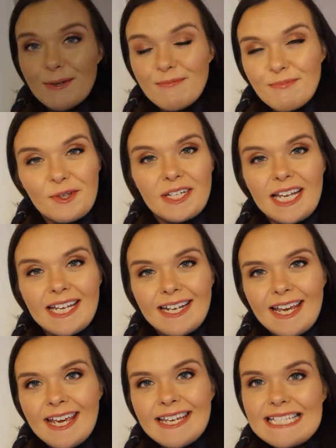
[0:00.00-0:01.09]
good morning,
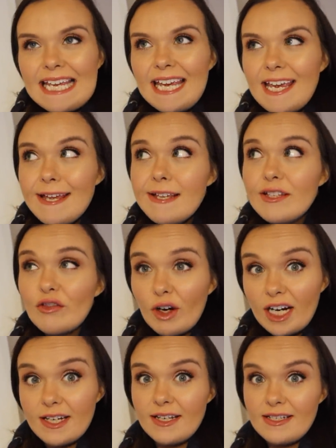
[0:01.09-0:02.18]
it is
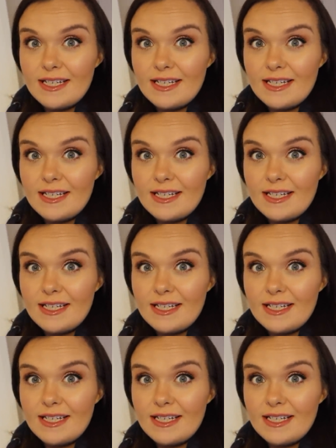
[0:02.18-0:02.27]
Friday